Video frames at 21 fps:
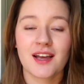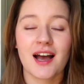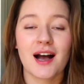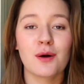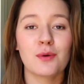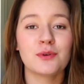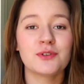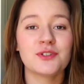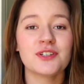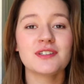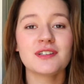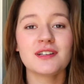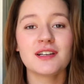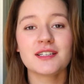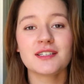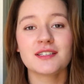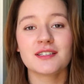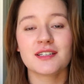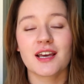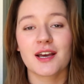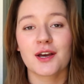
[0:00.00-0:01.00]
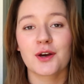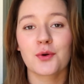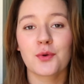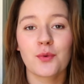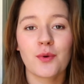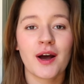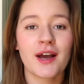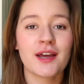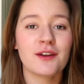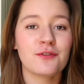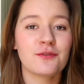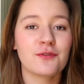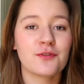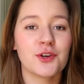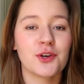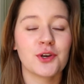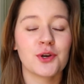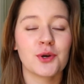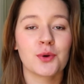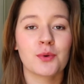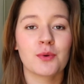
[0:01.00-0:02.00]
I will just list quite a
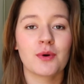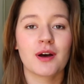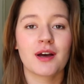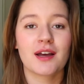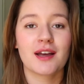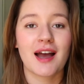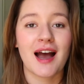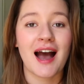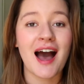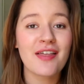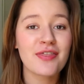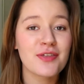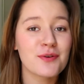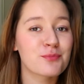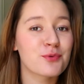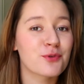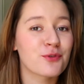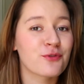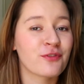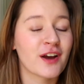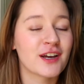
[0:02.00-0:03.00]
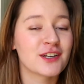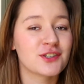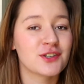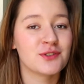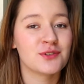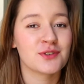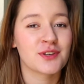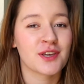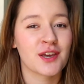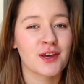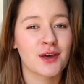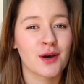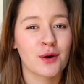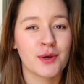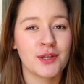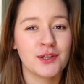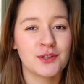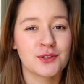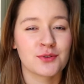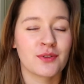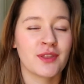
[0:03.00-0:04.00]
few other professions you can go
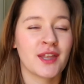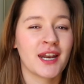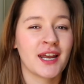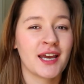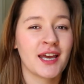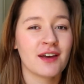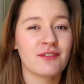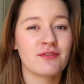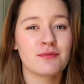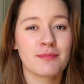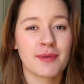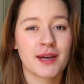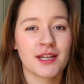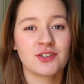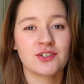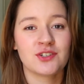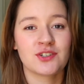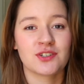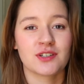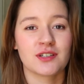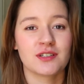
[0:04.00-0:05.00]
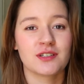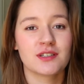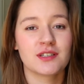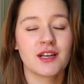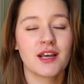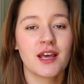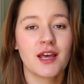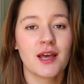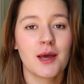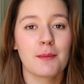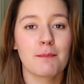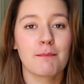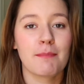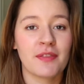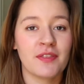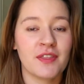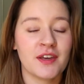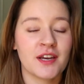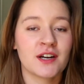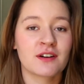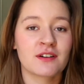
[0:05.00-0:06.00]
into that I haven't mentioned,
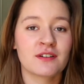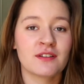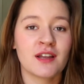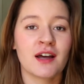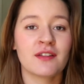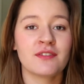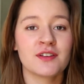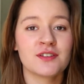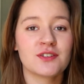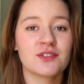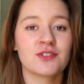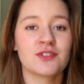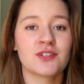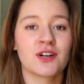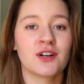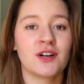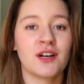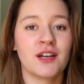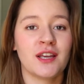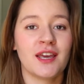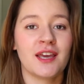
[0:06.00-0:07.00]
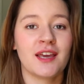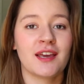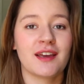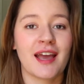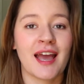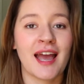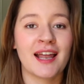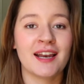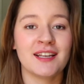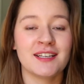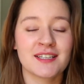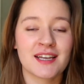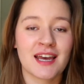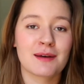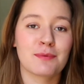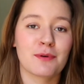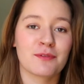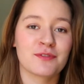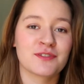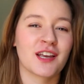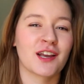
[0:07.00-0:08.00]
but they are not necessarily any
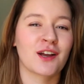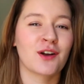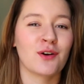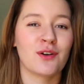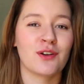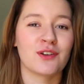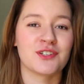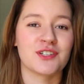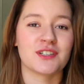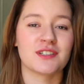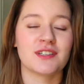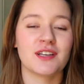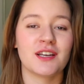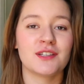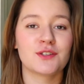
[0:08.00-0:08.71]
type of psychologist.